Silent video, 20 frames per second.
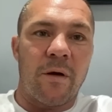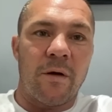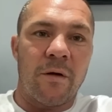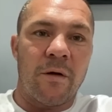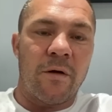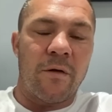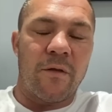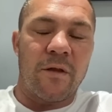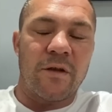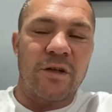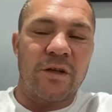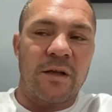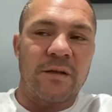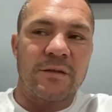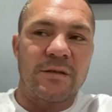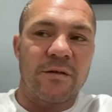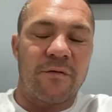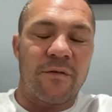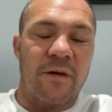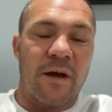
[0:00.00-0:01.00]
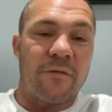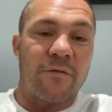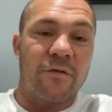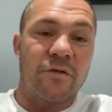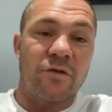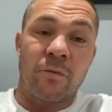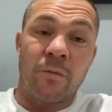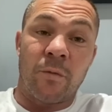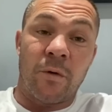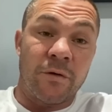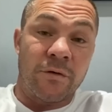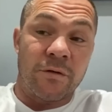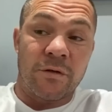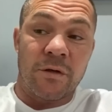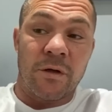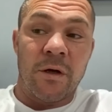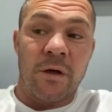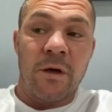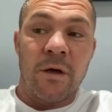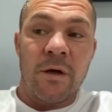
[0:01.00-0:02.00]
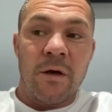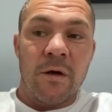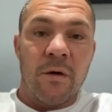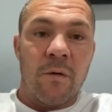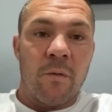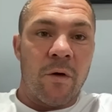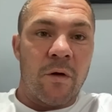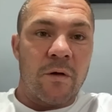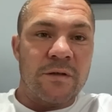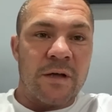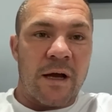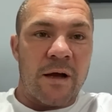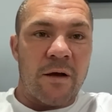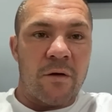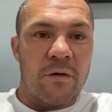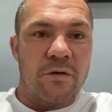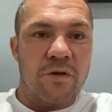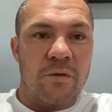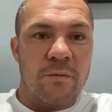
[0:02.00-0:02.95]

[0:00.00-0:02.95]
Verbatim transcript: uh, the chance to fight for someone's world title.